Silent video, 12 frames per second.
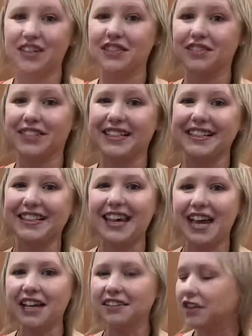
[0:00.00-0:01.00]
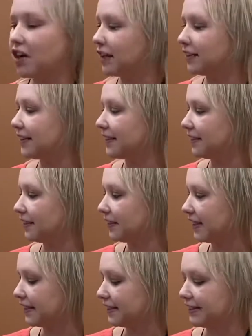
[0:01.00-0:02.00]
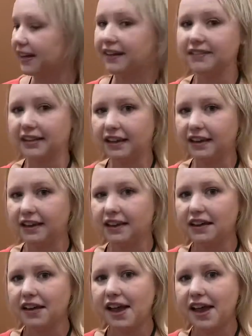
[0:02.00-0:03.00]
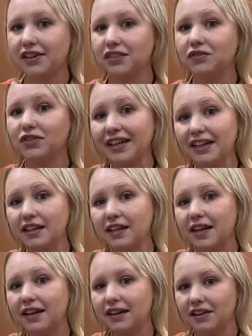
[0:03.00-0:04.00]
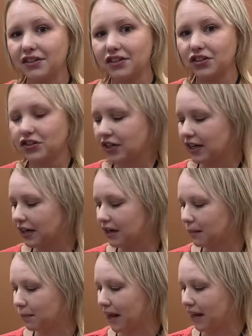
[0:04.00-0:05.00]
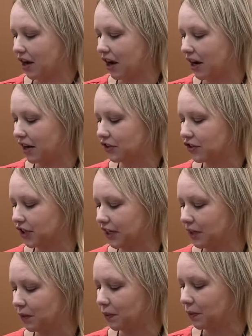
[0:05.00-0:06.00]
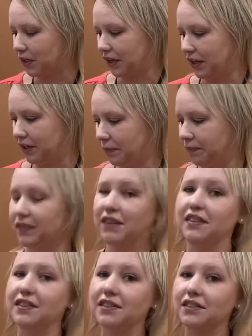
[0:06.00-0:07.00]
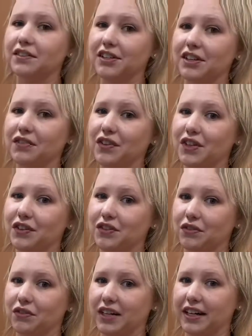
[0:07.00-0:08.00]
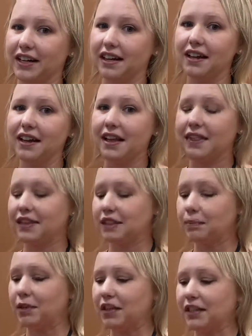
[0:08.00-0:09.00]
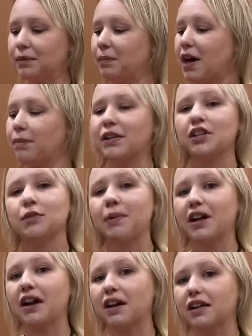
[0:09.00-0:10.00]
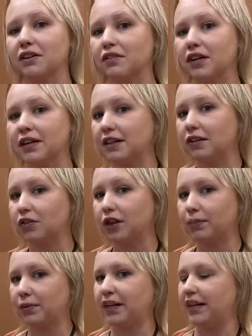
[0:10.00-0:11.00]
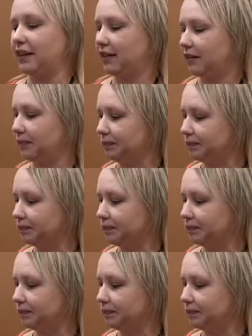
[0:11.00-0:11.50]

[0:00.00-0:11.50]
to read today is called Silly Sally. It's written and illustrated by Audrey Wood. This is a really fun story. This book is published by Harcourt Incorporated.